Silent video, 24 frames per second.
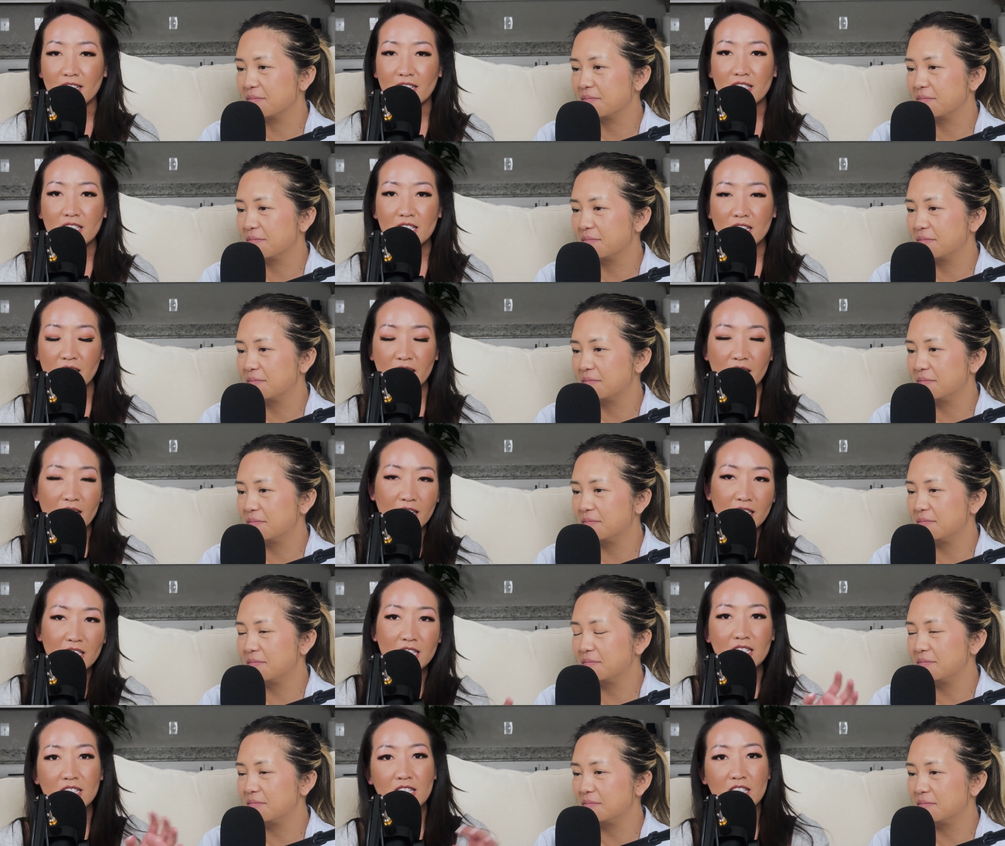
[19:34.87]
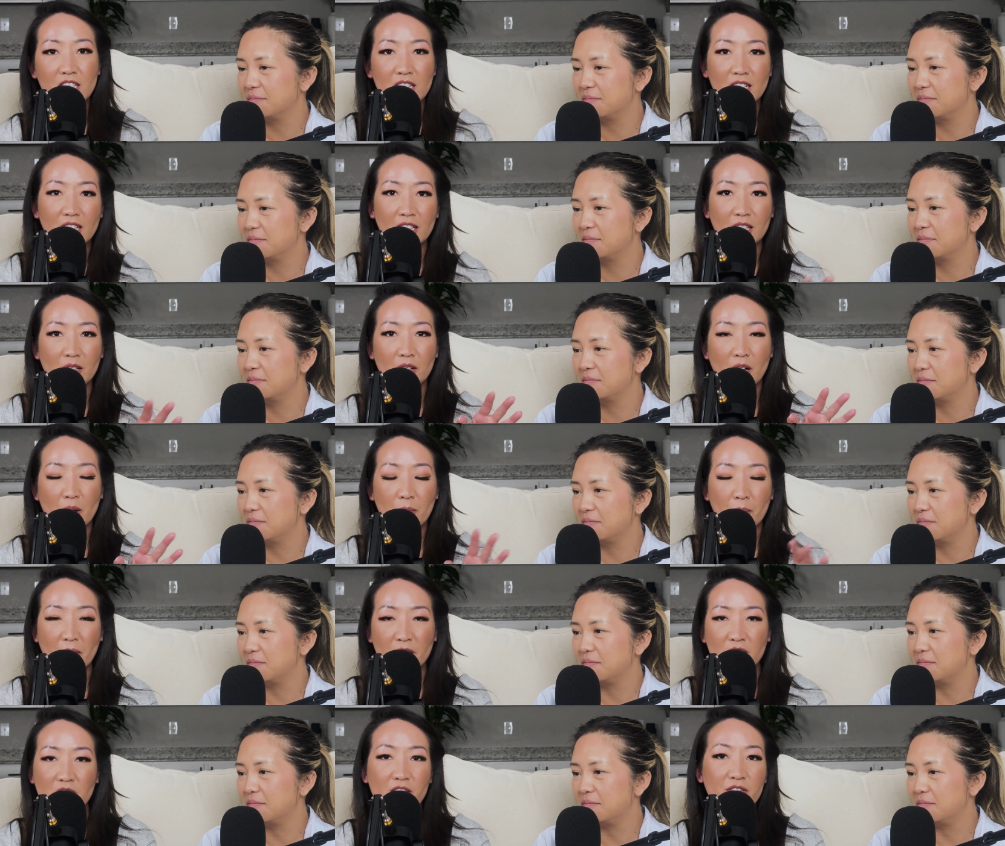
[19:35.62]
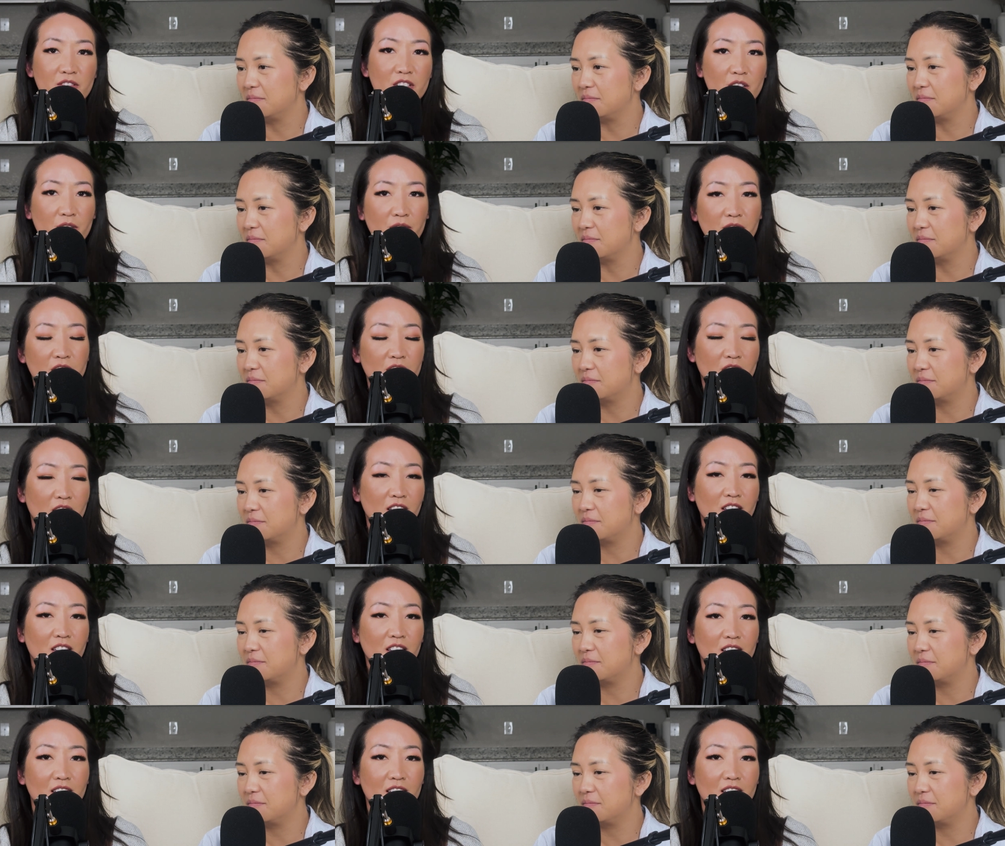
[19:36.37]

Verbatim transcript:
Speaker 1: it's connecting to a bunch of different other